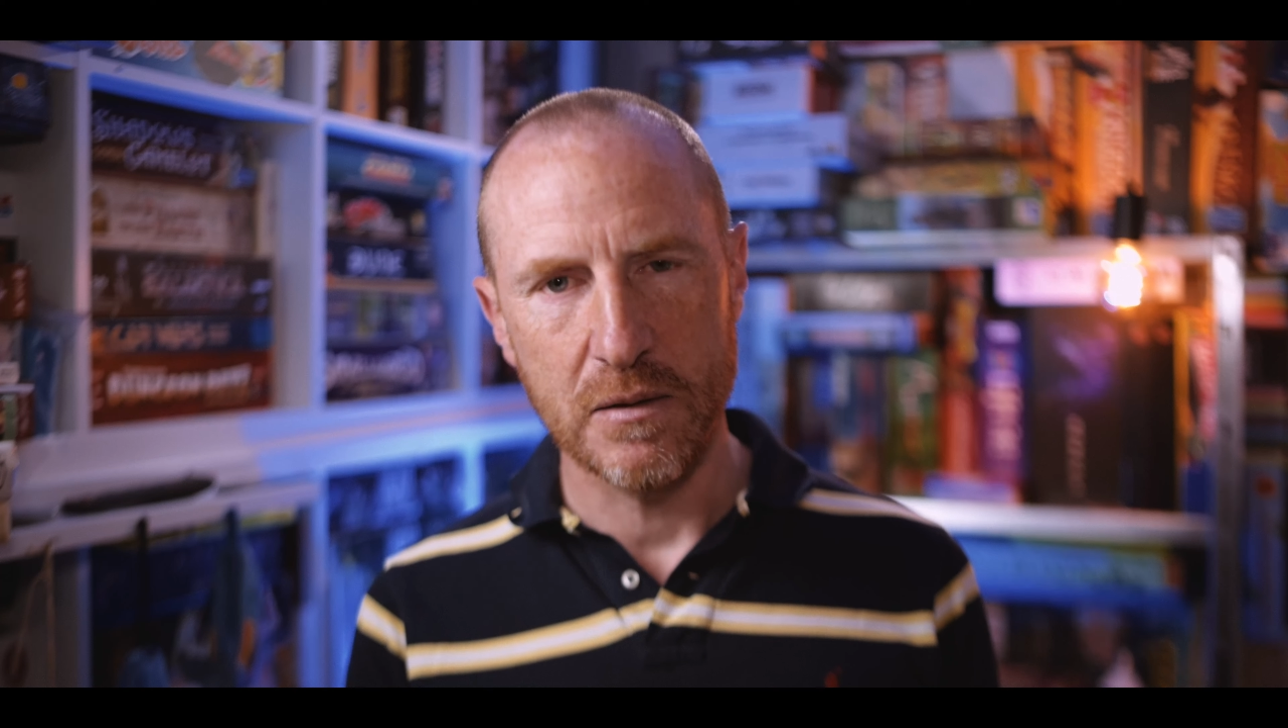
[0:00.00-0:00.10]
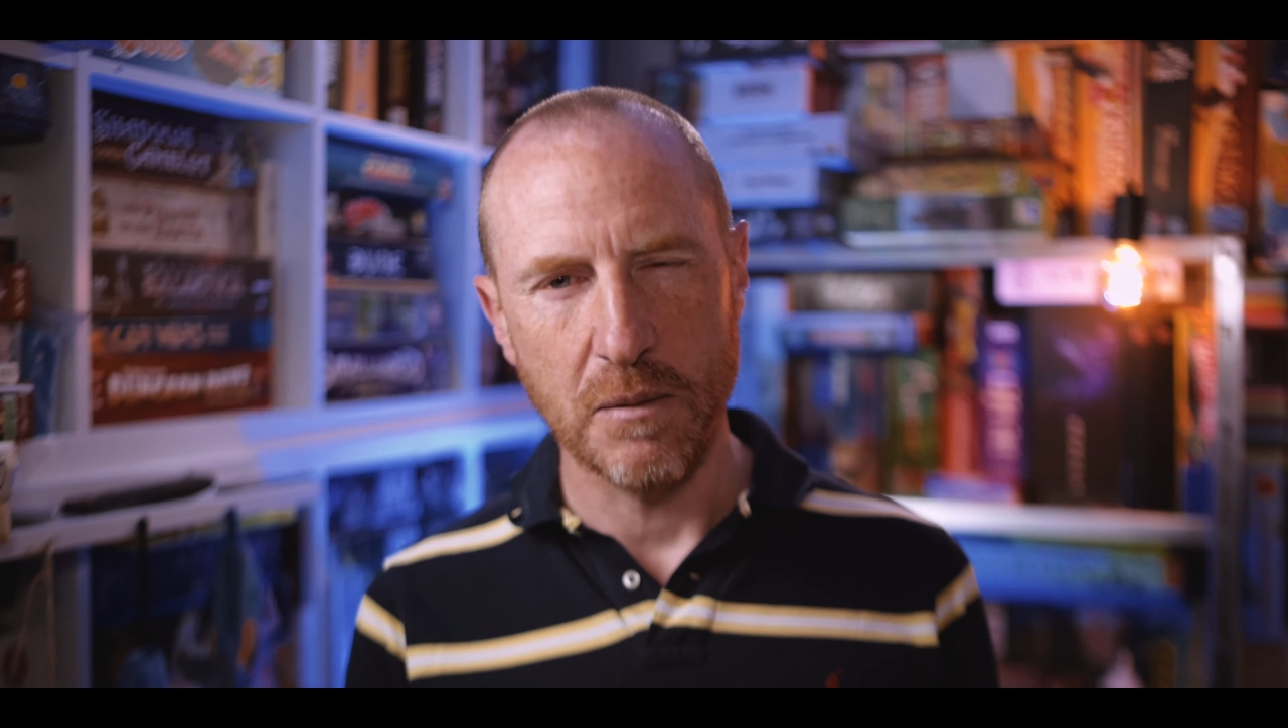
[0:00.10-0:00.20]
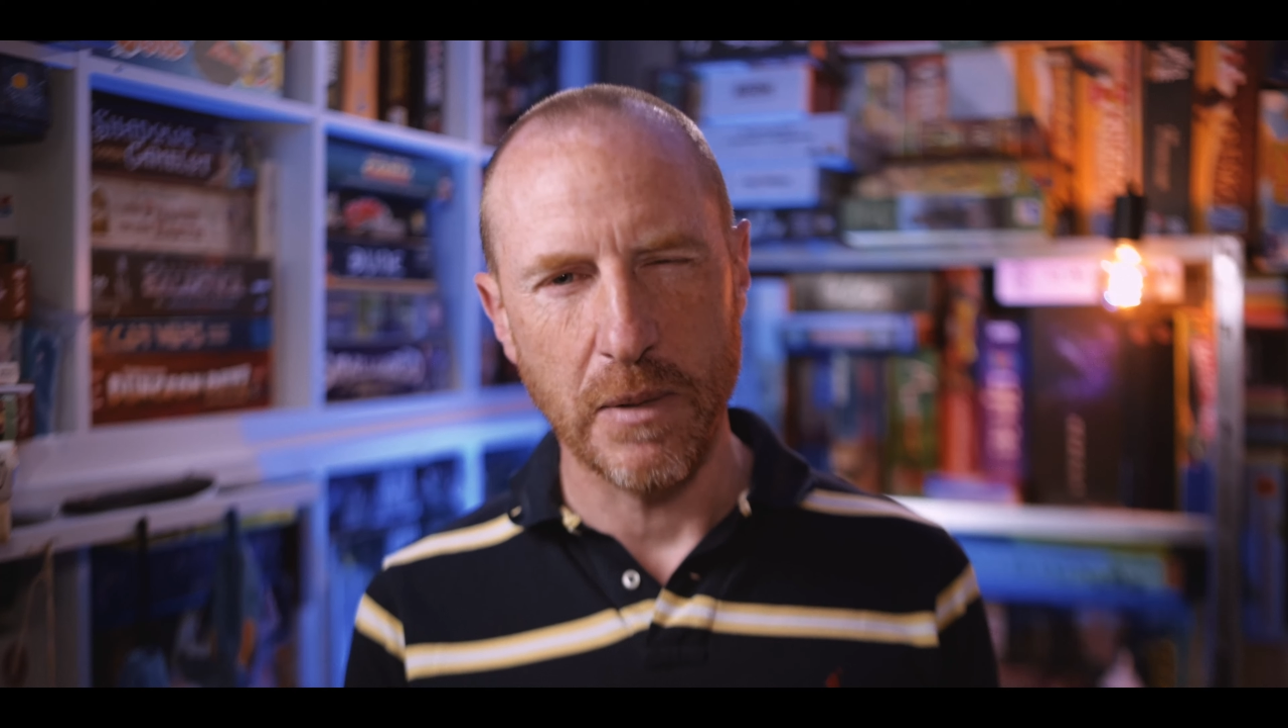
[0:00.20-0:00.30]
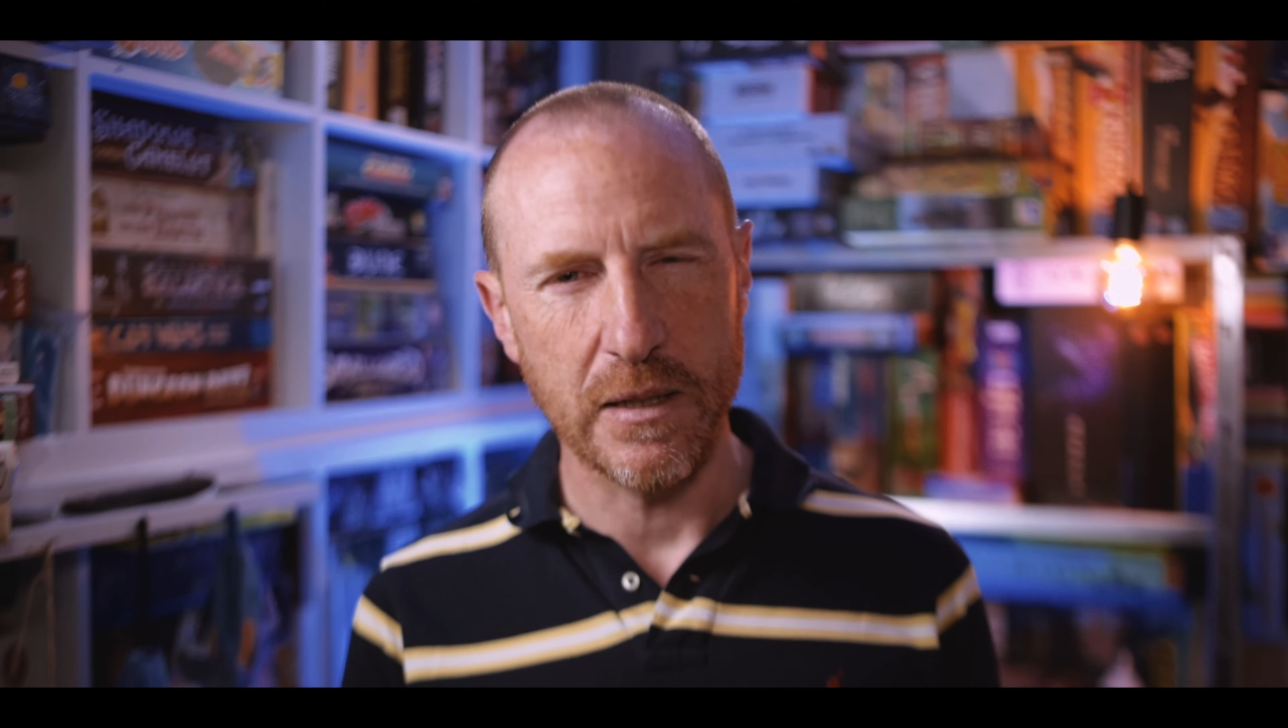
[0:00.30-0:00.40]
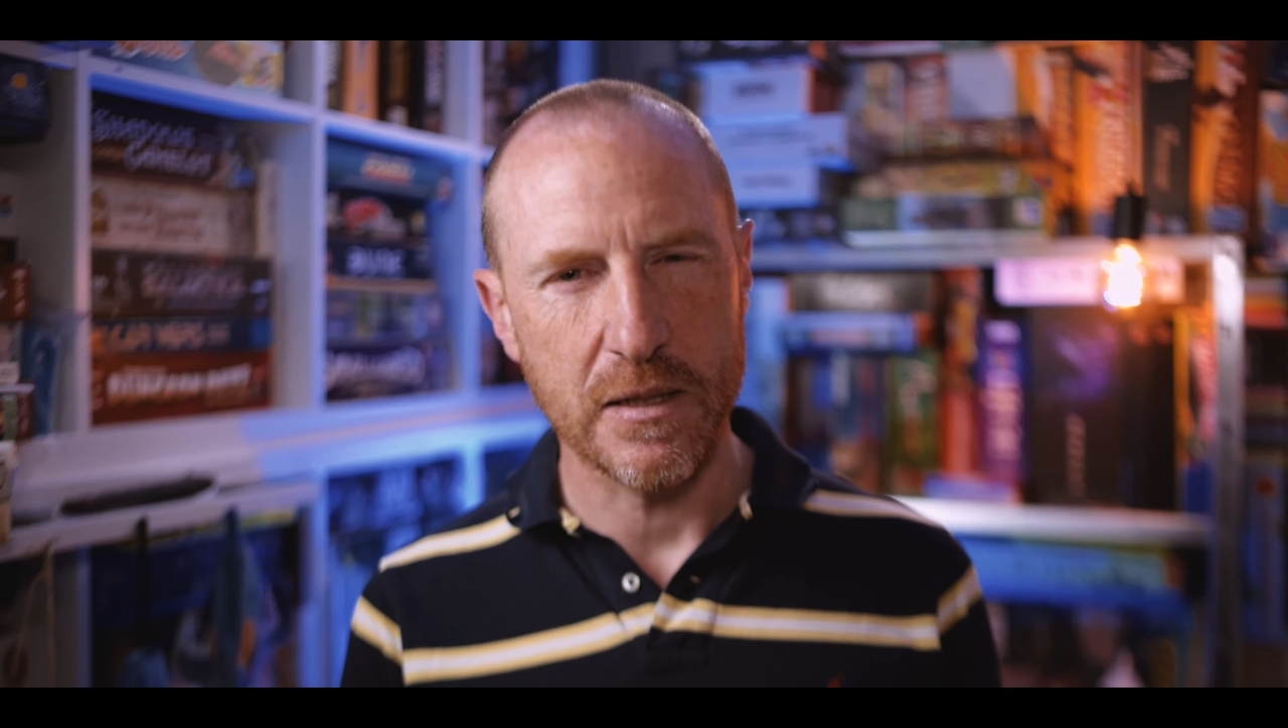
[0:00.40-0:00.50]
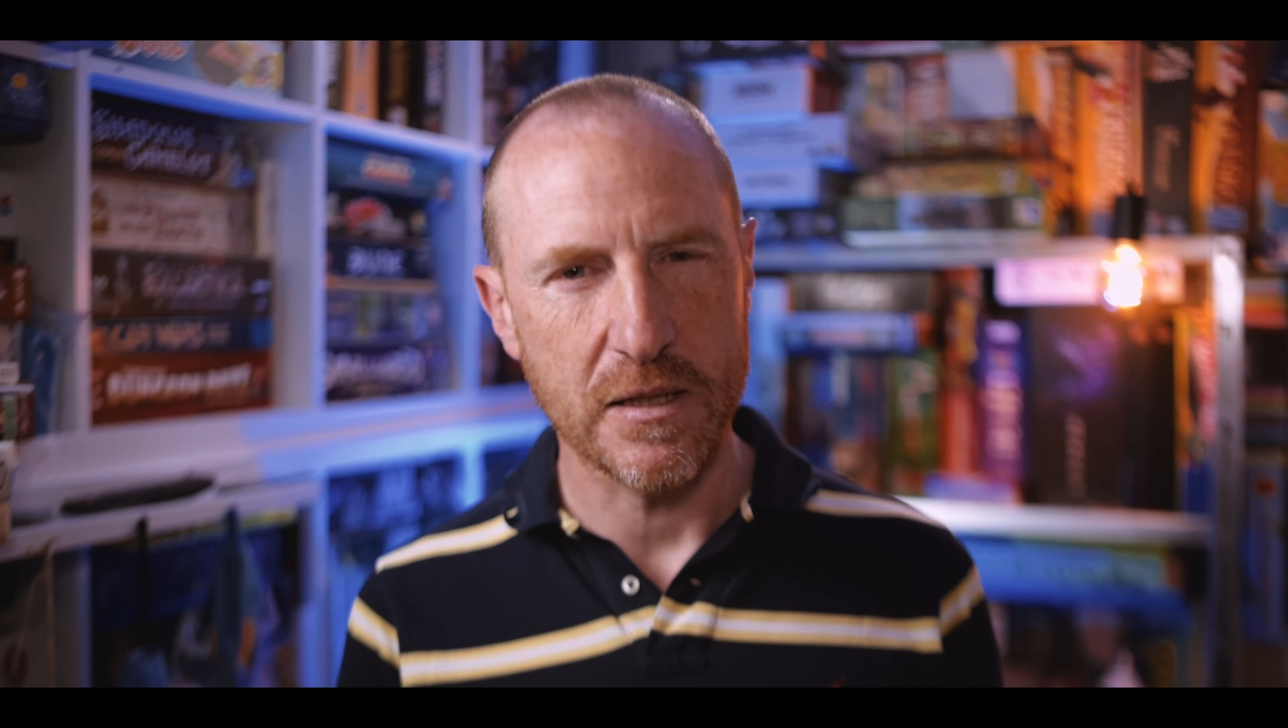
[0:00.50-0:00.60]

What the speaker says: to make this a